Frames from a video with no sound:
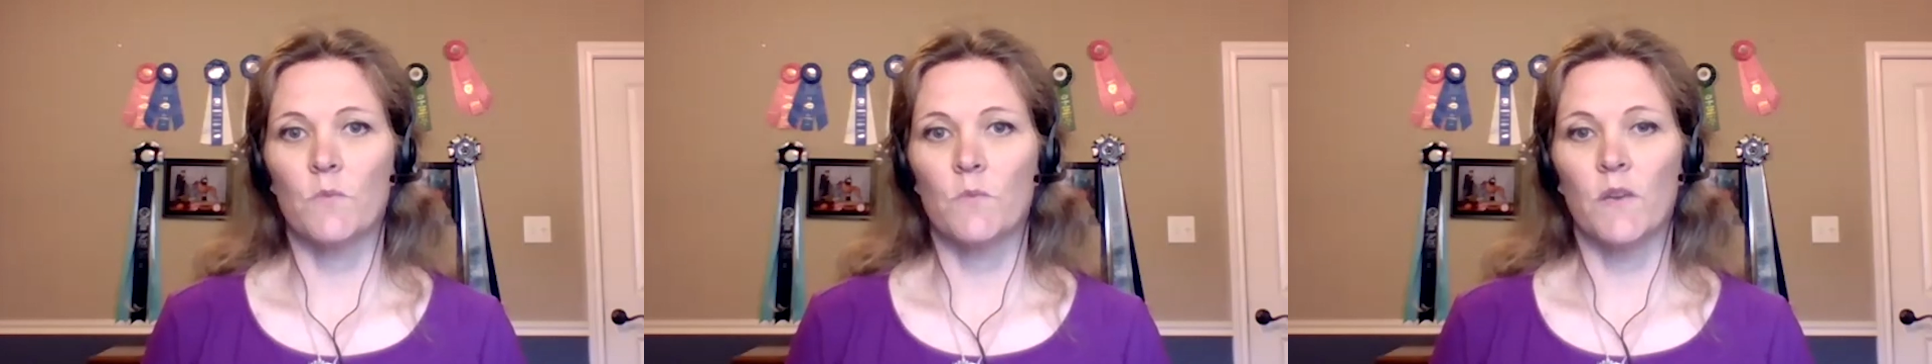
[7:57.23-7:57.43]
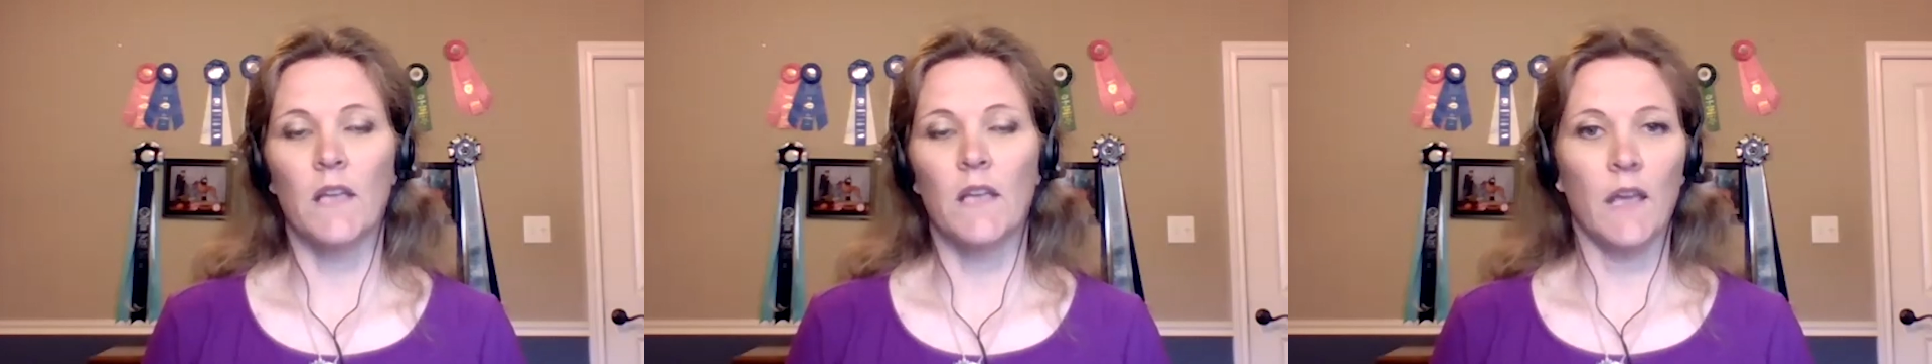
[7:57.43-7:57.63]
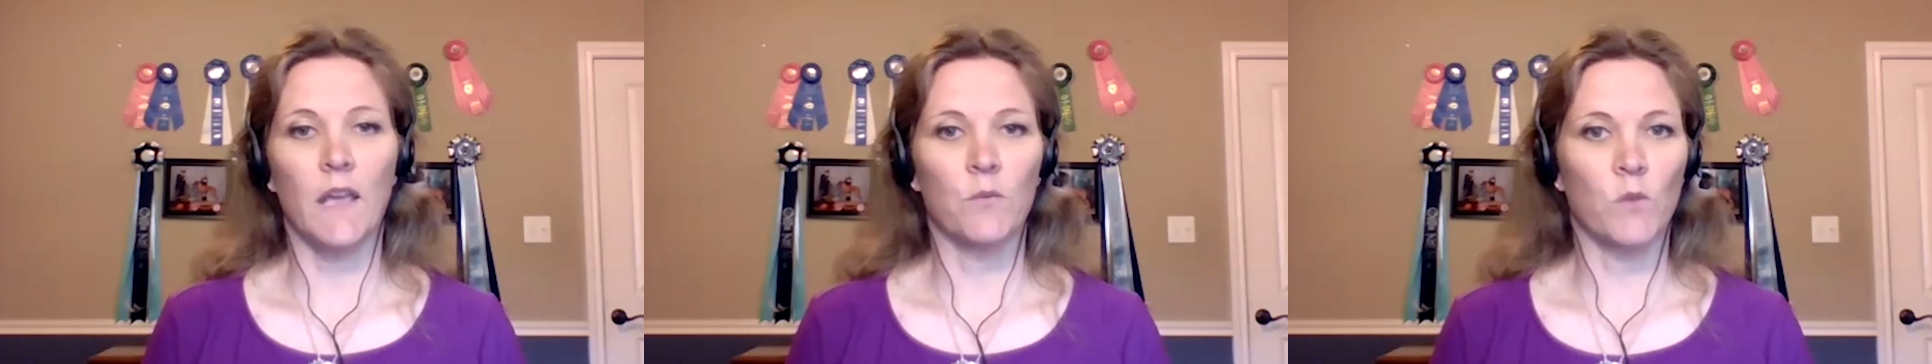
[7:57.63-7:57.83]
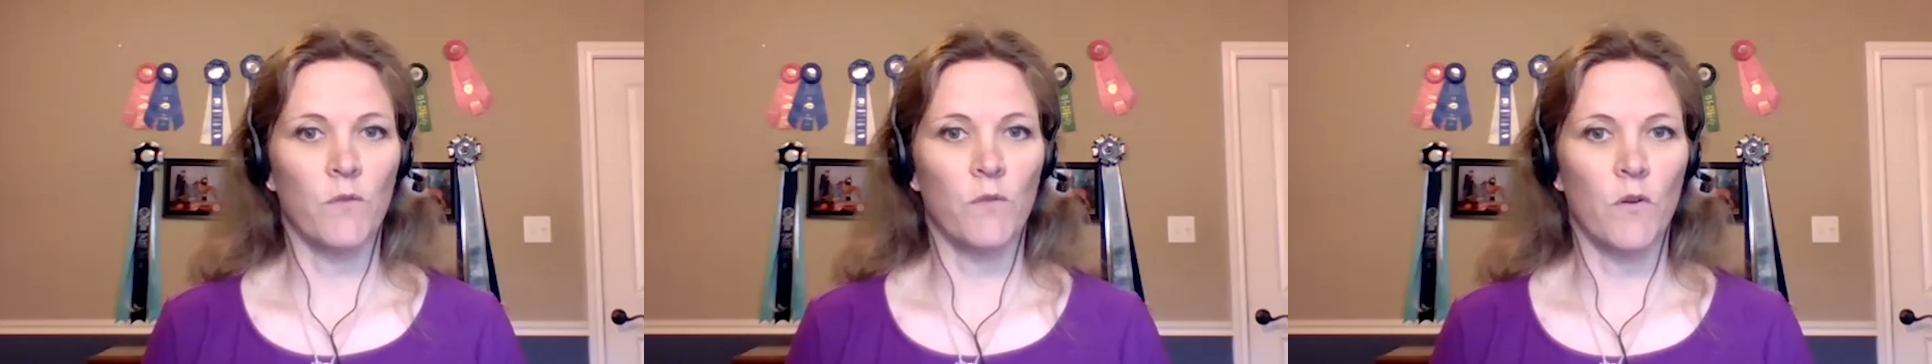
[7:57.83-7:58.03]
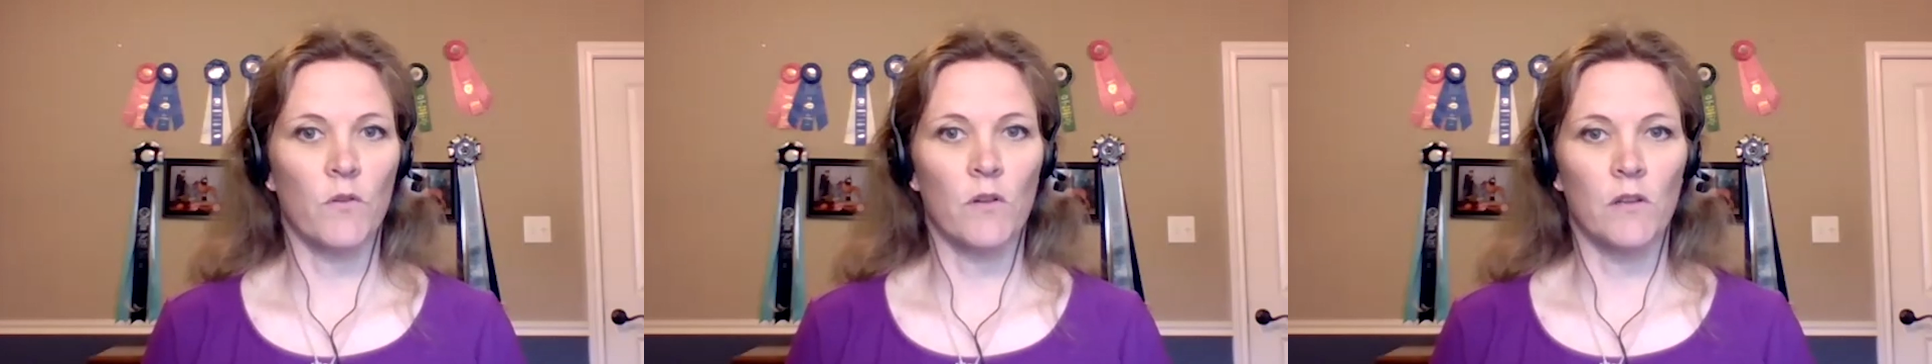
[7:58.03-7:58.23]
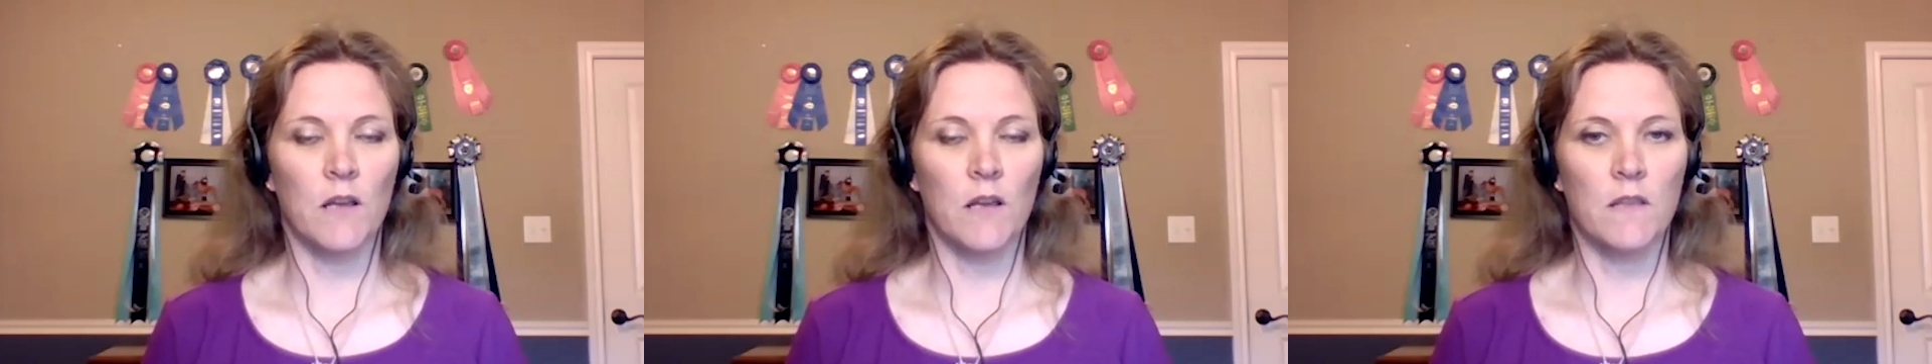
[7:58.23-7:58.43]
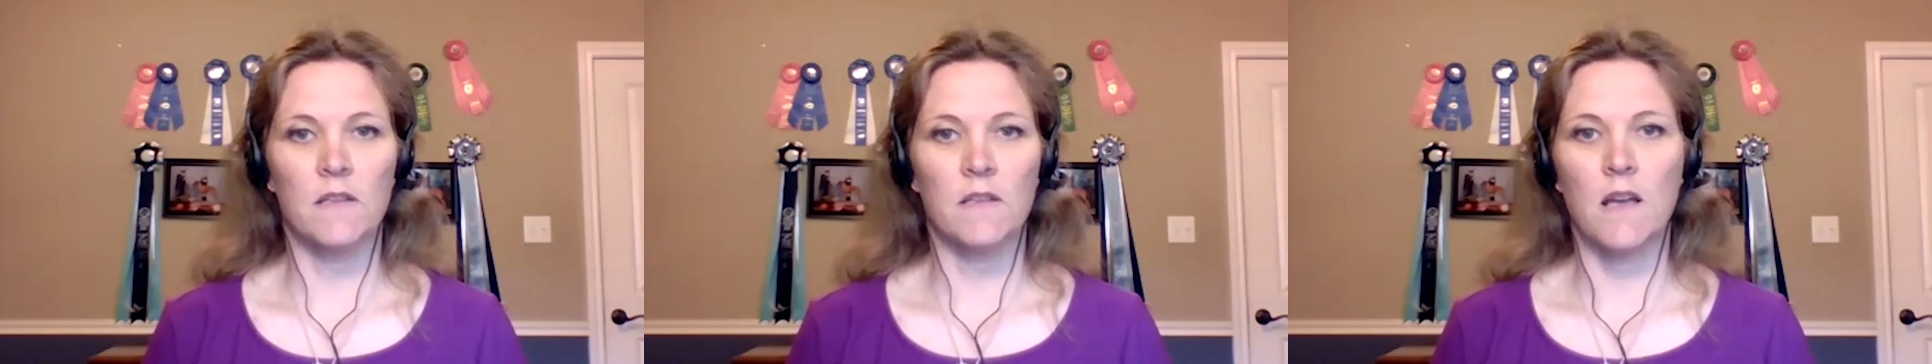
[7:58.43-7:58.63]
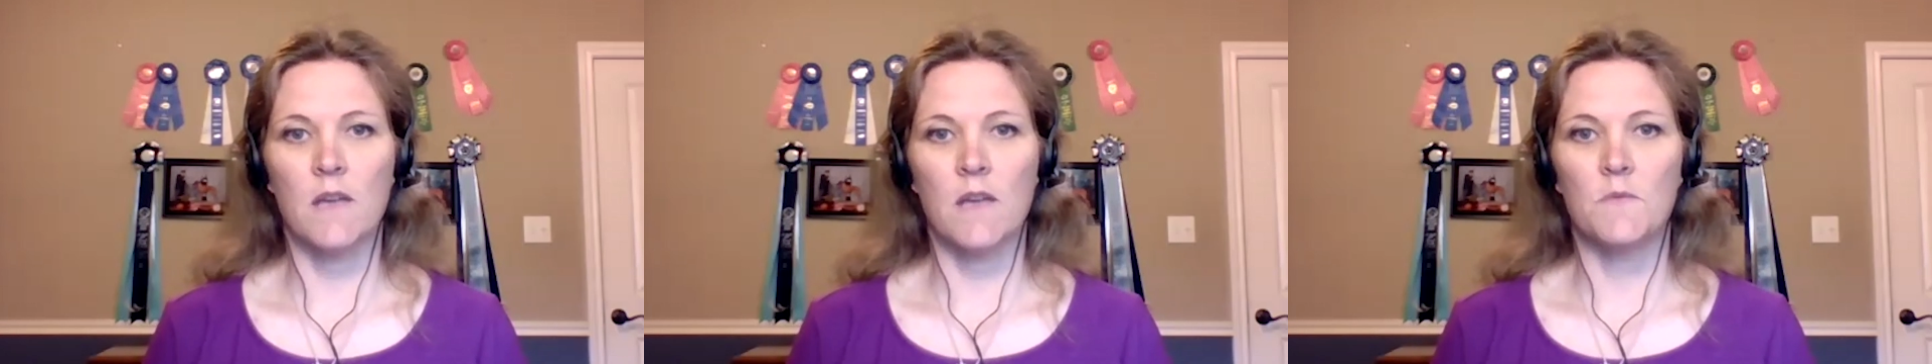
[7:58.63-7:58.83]
we can revert a lot of the
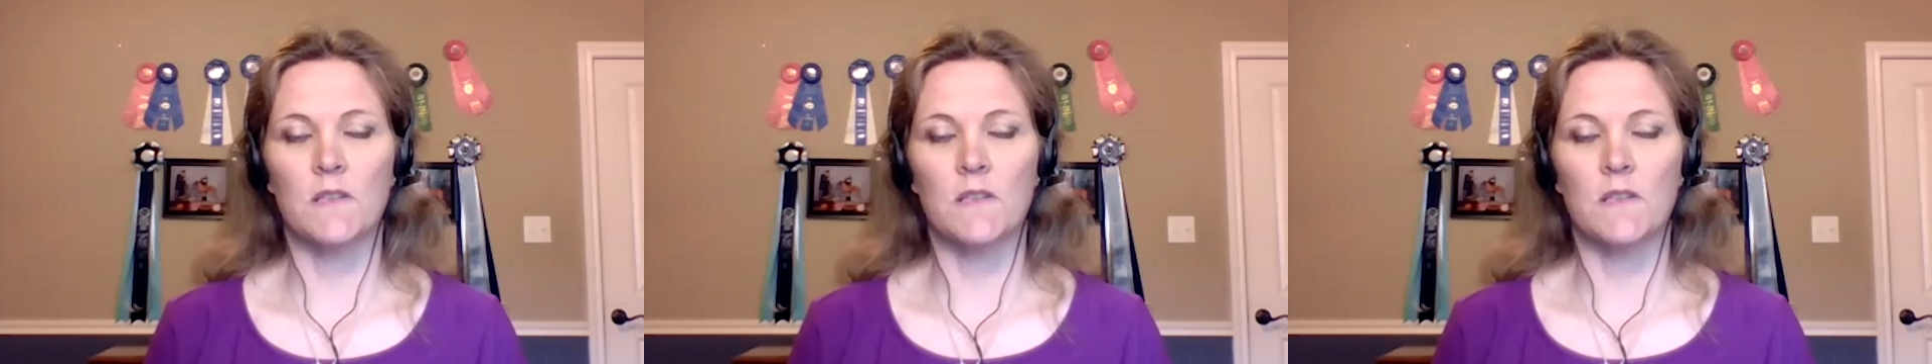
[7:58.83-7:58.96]
times